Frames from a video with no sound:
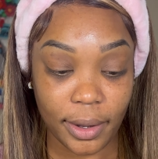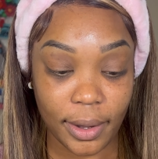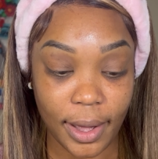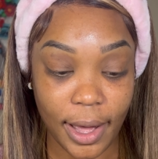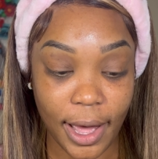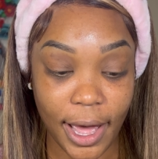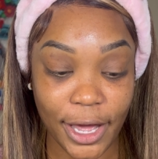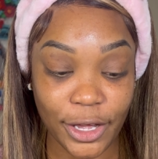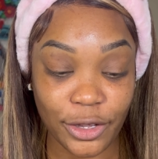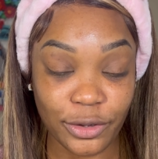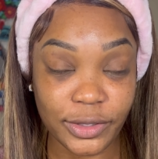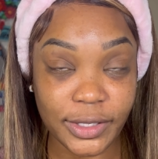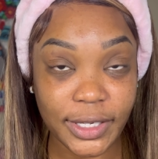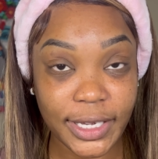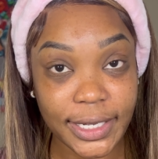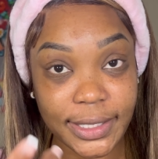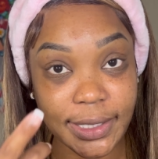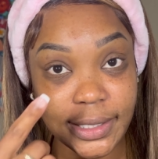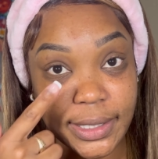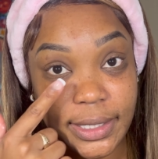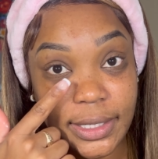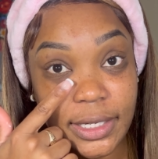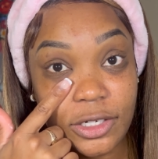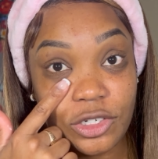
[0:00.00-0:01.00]
I used to get
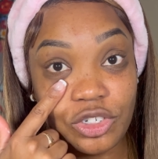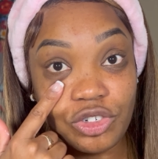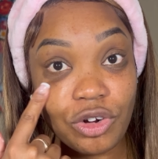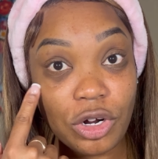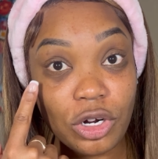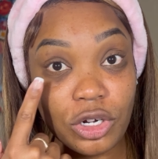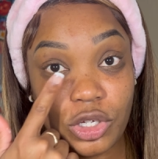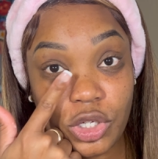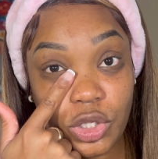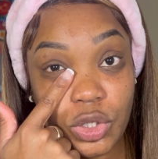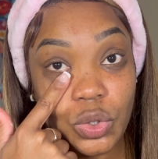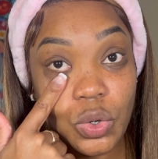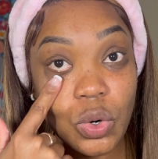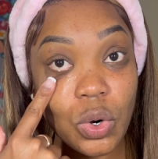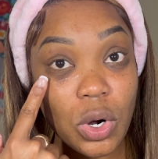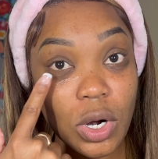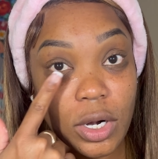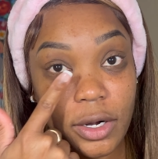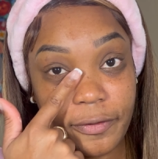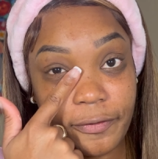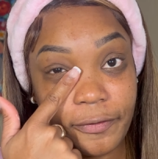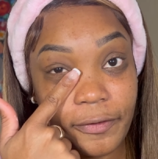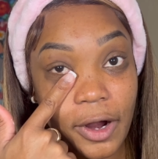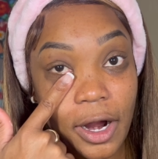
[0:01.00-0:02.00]
it in the drugstore,
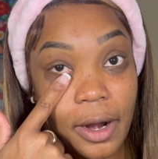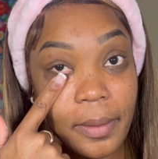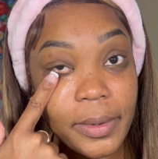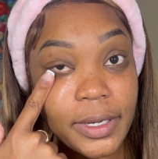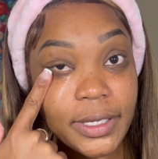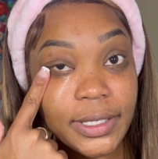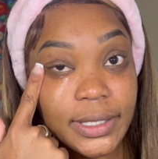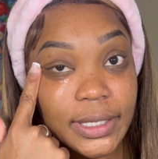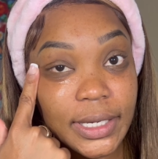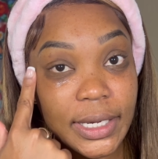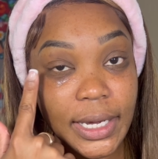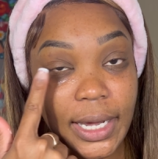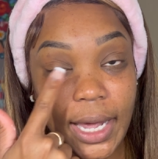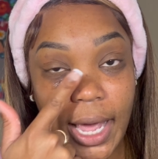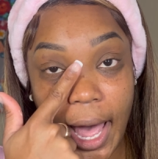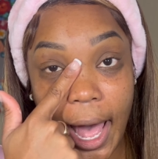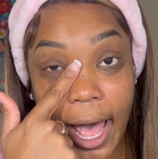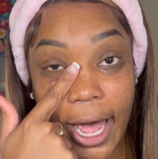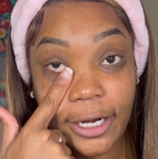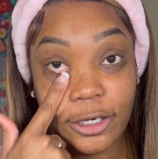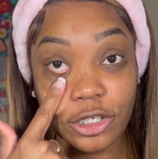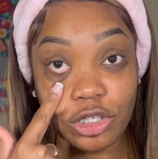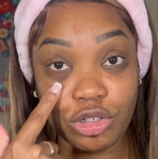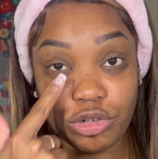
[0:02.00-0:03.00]
the pharmacy,
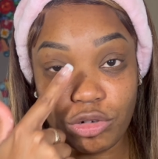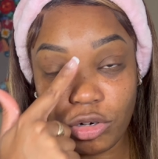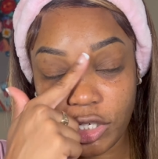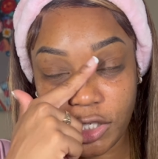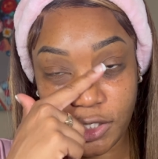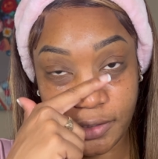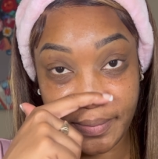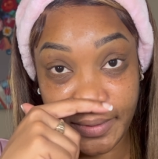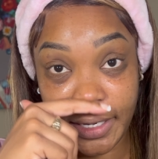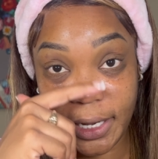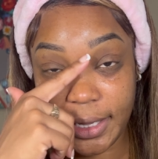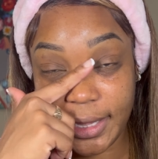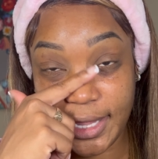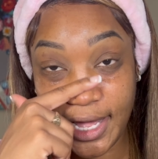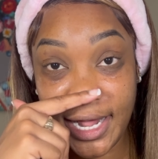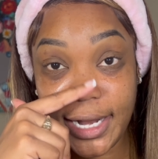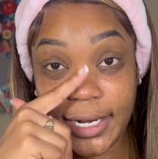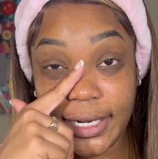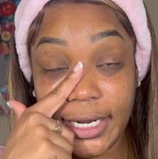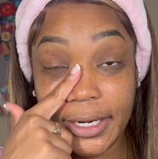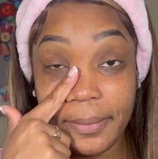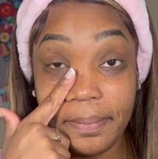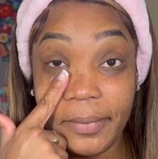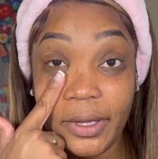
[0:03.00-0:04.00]
and trust me, that
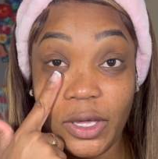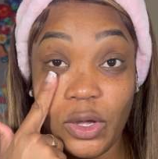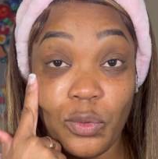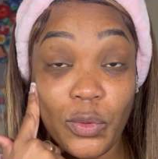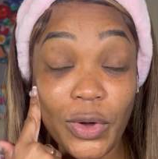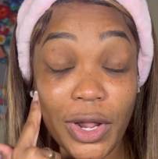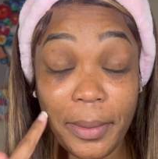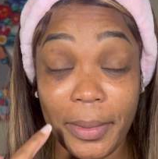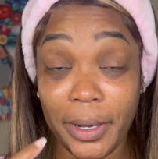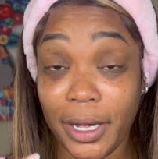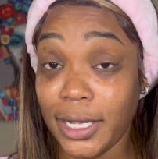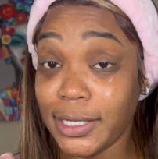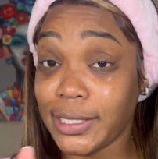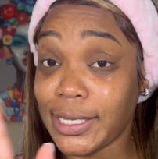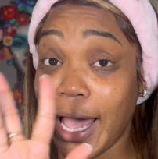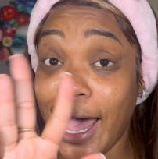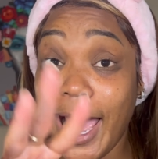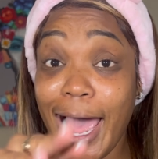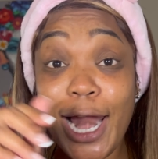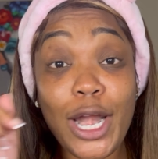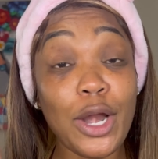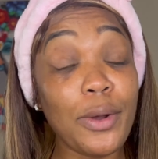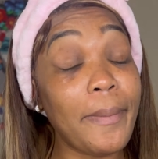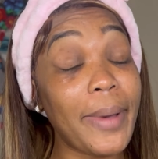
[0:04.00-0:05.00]
did me well because
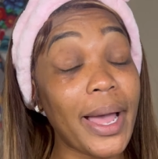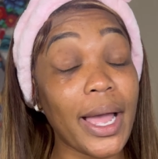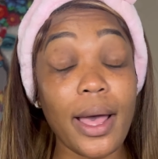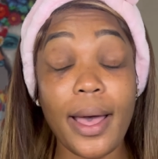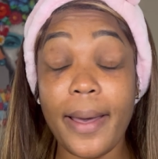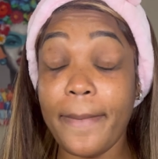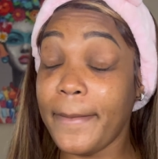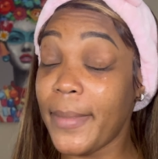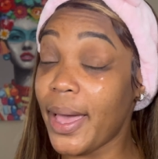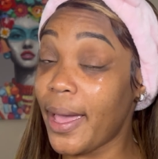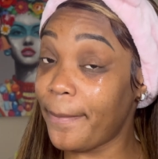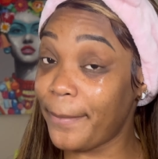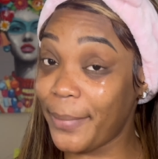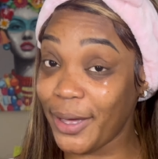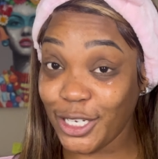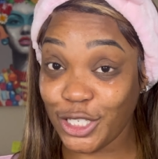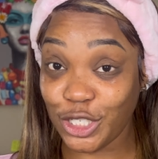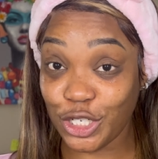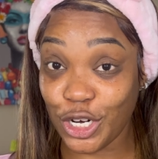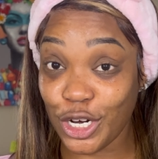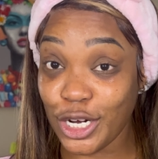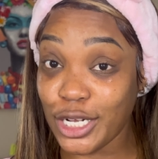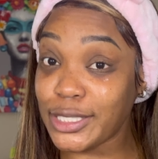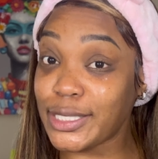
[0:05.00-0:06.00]
I look back at my
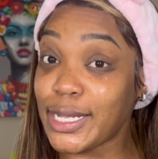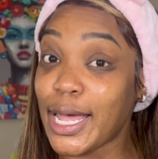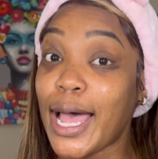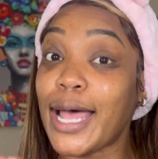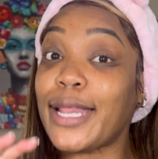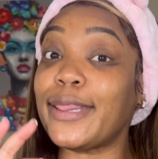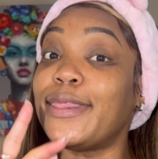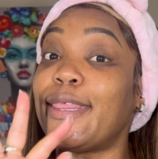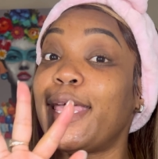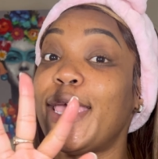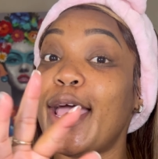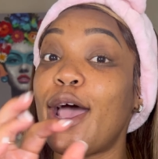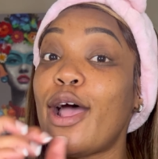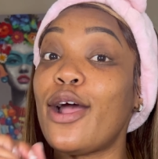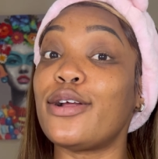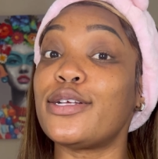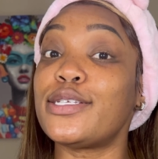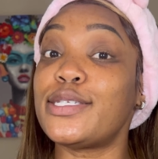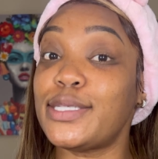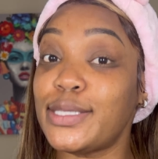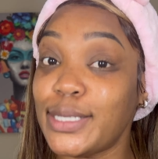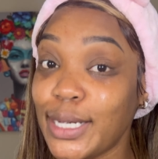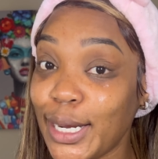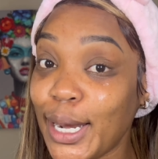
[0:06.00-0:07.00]
pictures and they are
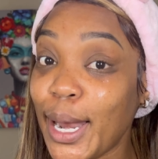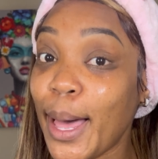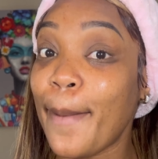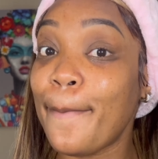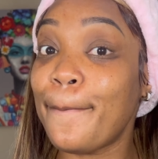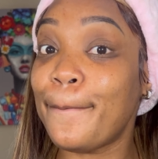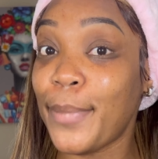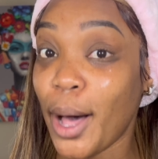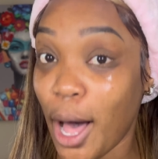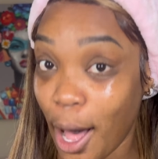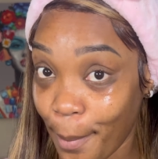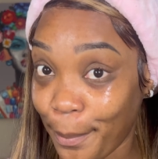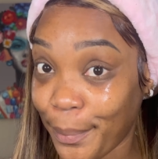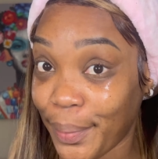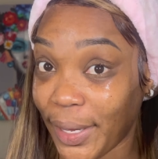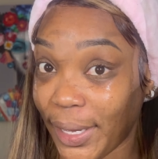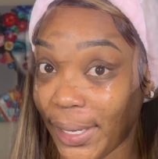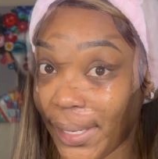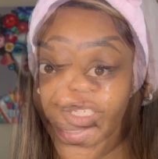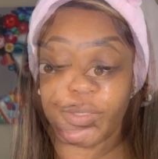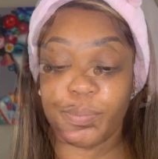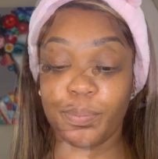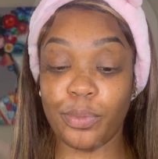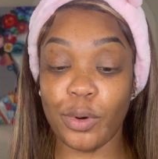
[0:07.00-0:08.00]
still popping.
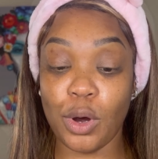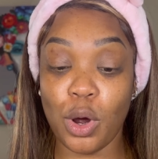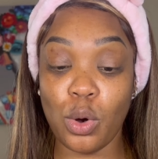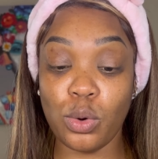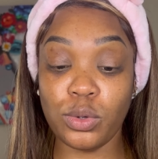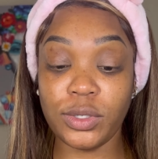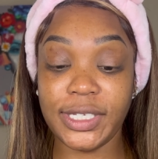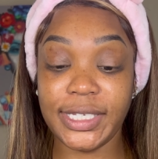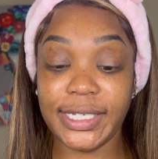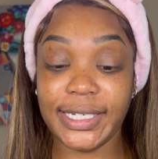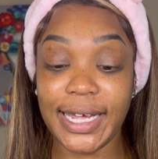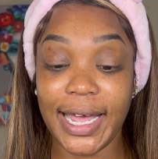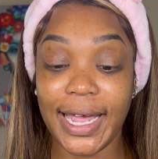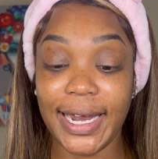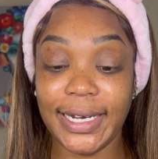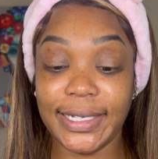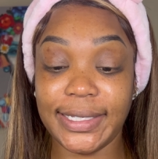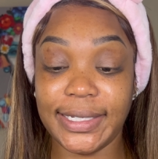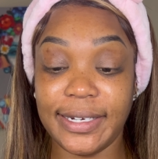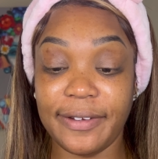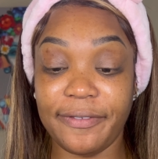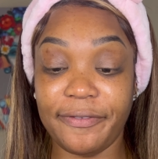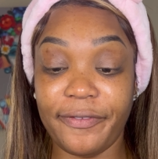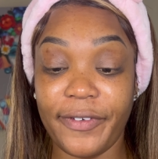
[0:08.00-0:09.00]
This Brow
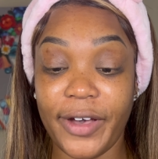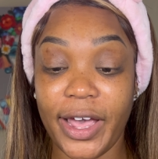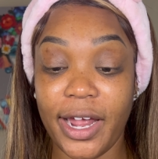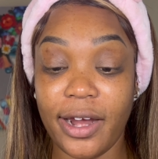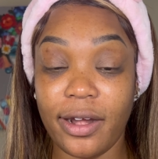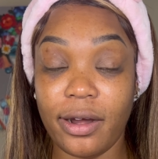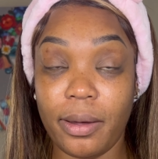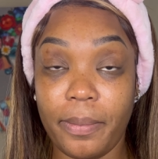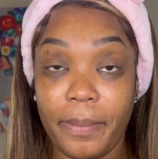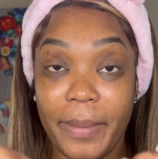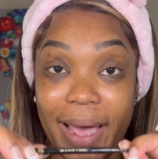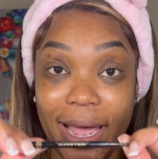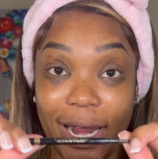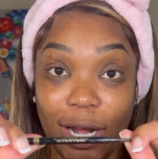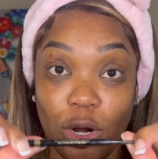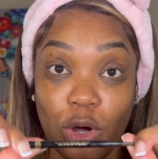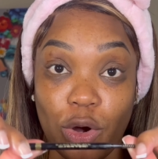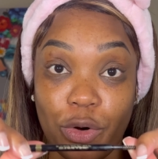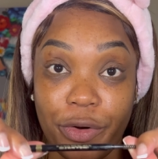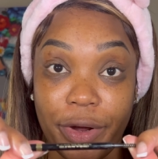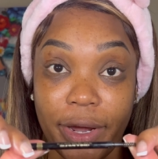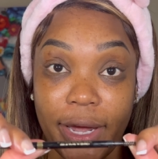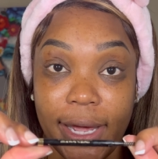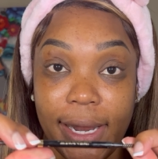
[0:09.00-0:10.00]
Stylist Definer by
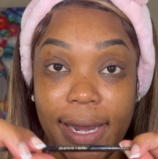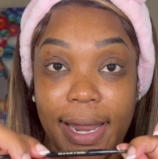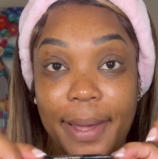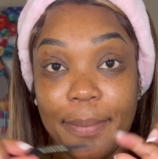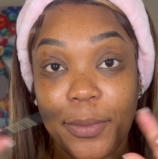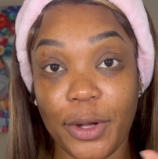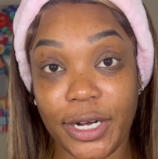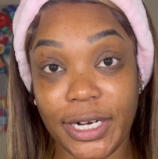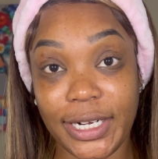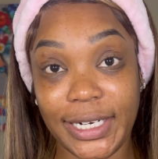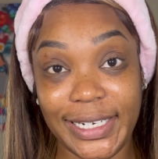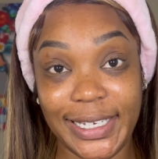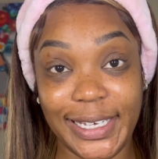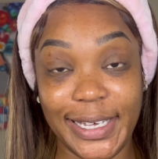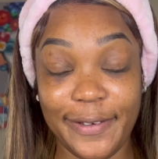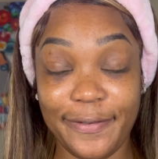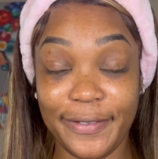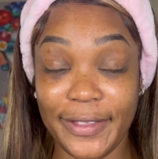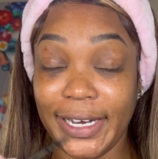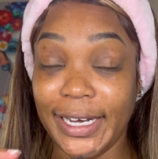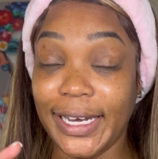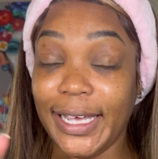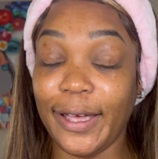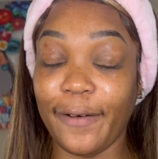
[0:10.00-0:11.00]
L'Oreal. I'm gonna leave
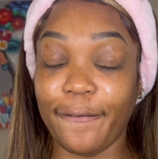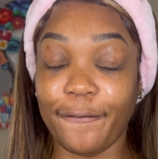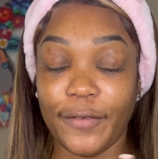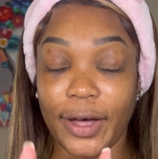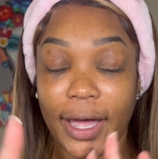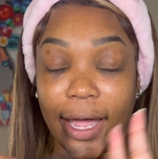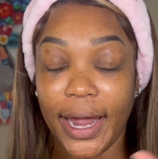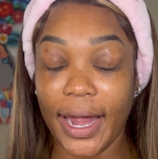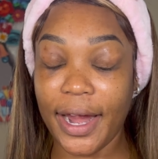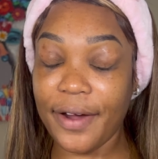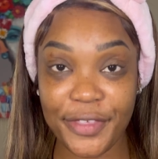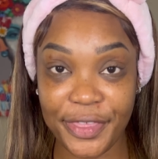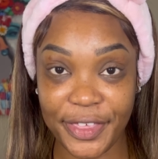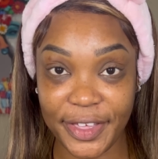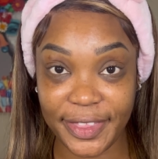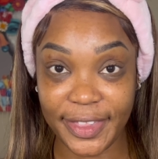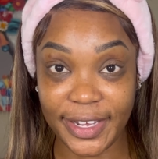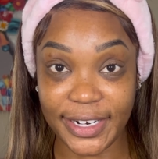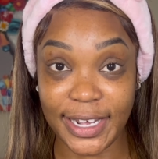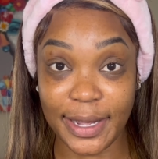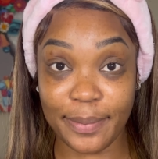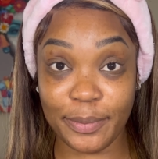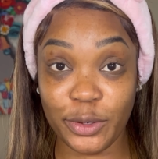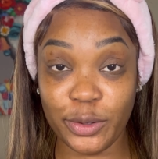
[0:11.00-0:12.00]
the link for everything
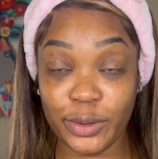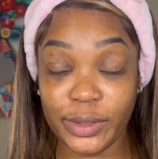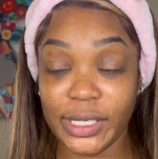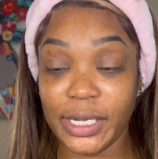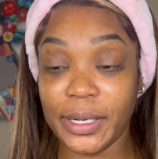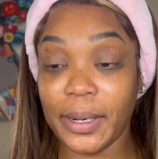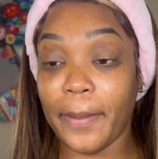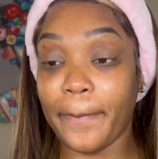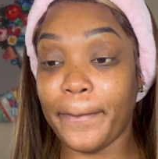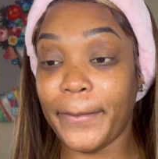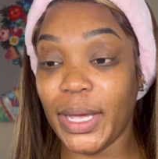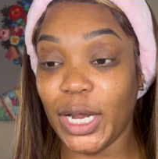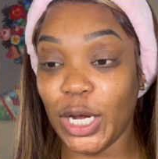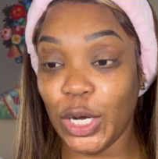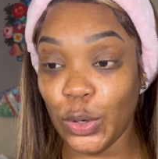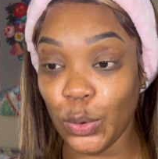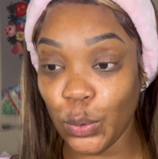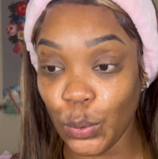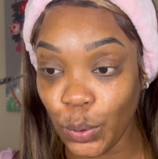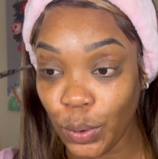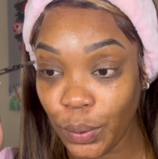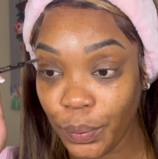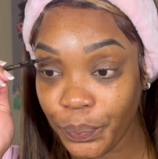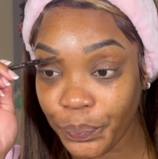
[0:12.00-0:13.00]
that I'm using
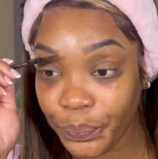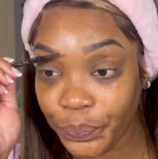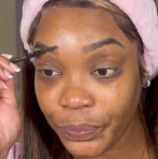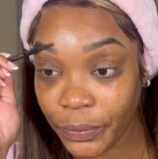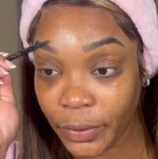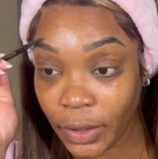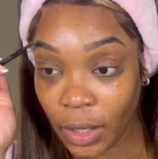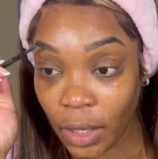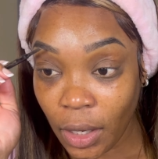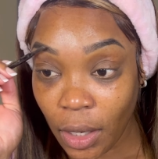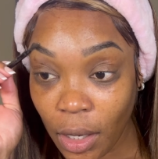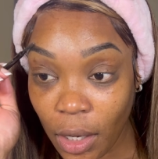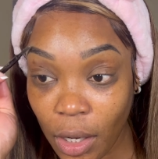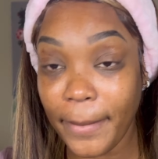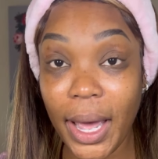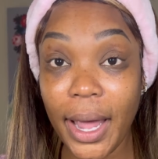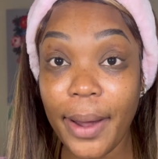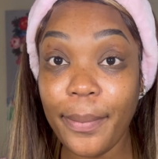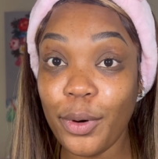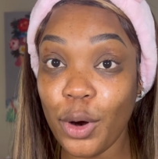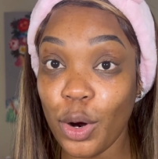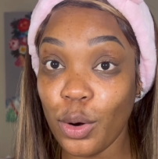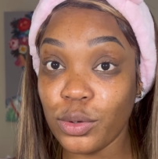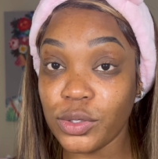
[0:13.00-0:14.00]
below. My
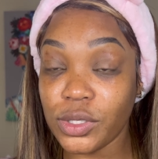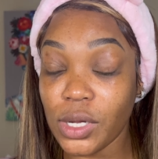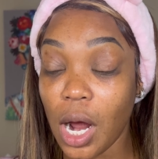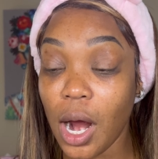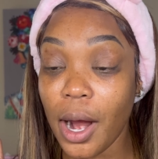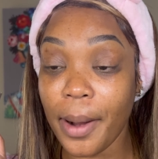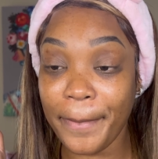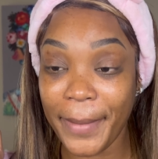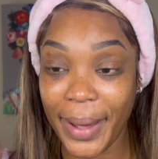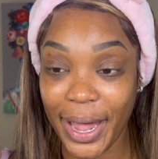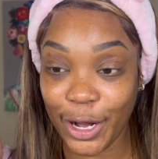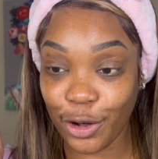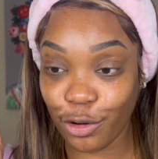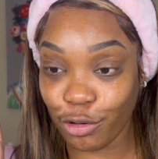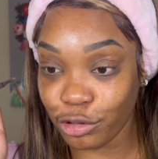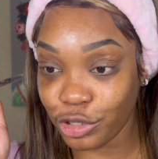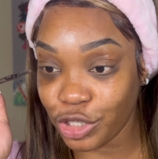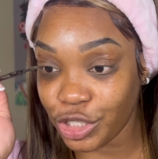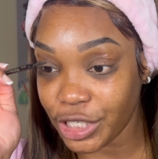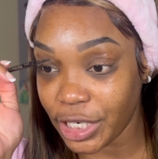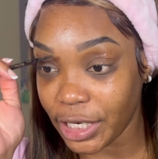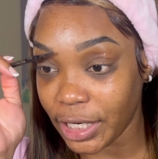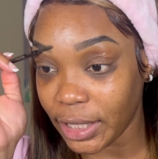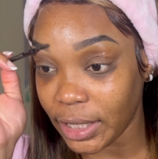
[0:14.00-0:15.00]
brows are micro
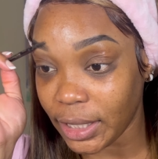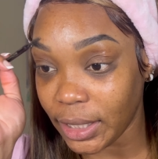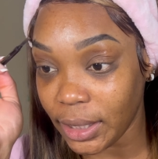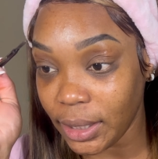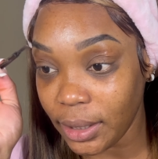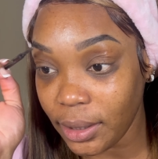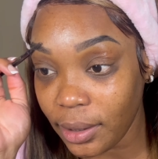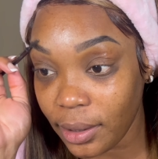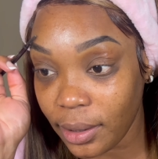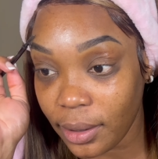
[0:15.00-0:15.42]
shaded.